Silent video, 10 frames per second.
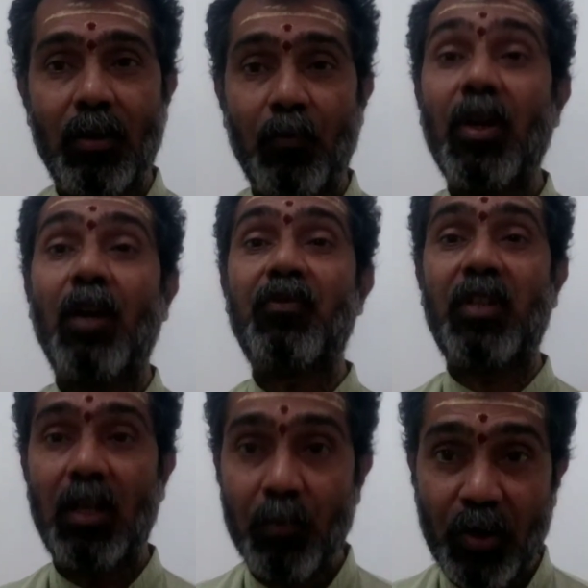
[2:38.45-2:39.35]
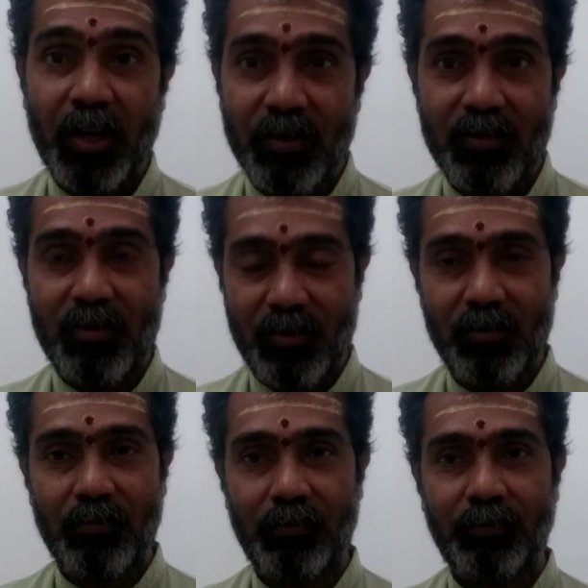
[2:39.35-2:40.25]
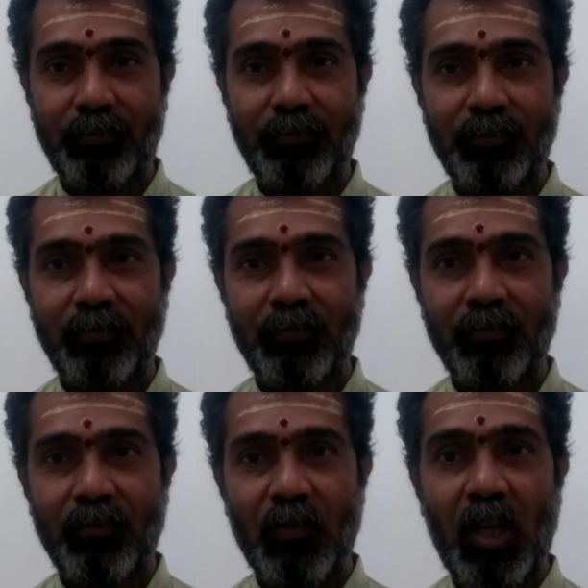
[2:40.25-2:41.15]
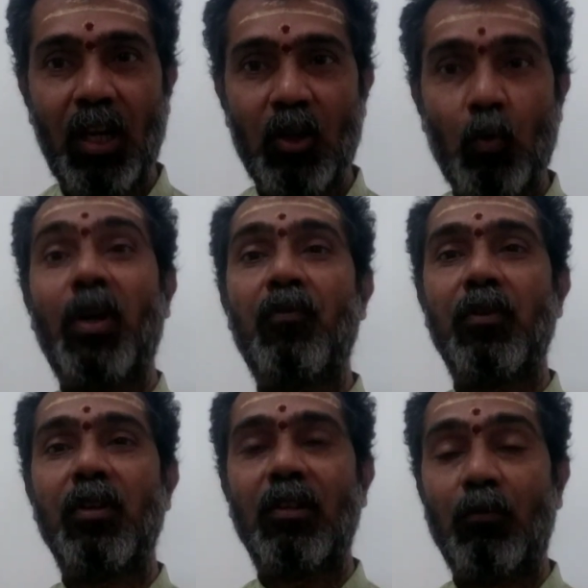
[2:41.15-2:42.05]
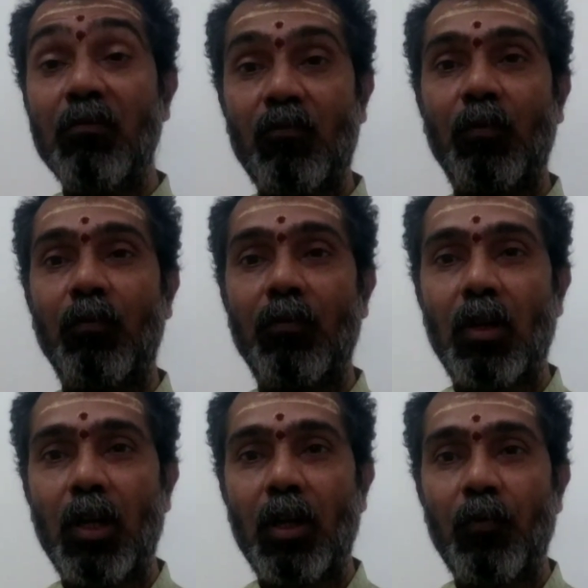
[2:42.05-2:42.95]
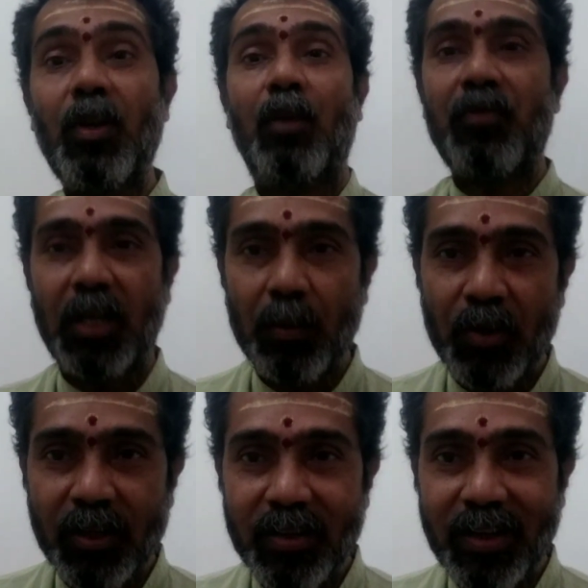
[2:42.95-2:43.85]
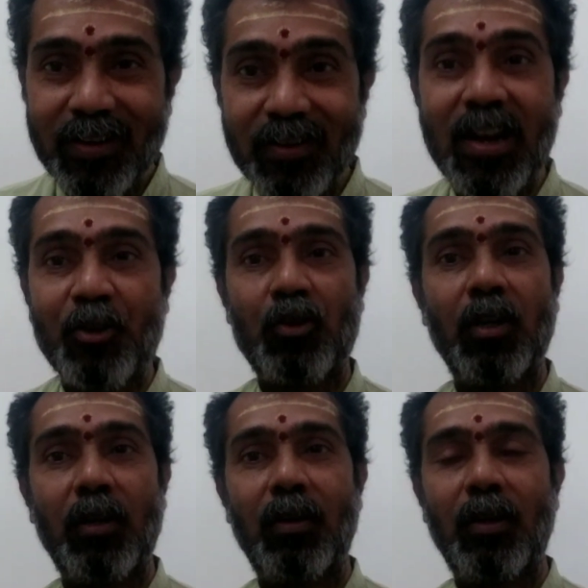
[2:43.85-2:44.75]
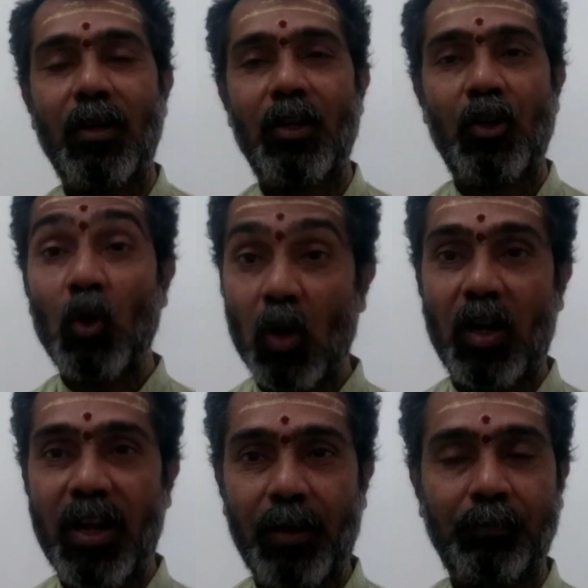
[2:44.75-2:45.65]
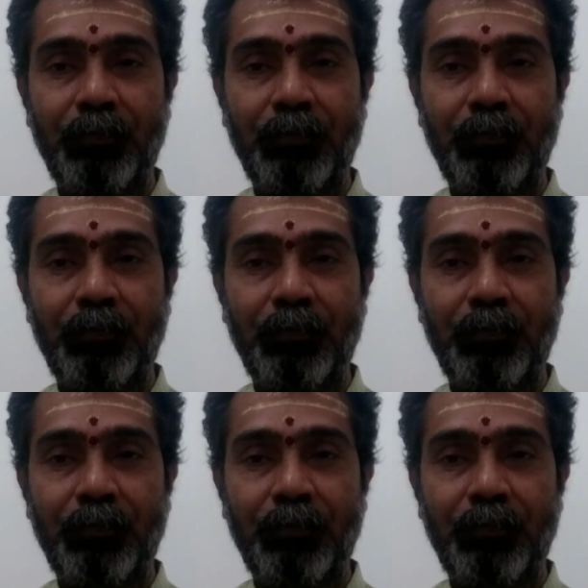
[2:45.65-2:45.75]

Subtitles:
we have celebrated the 21st, we have celebrated the International Yoga Day.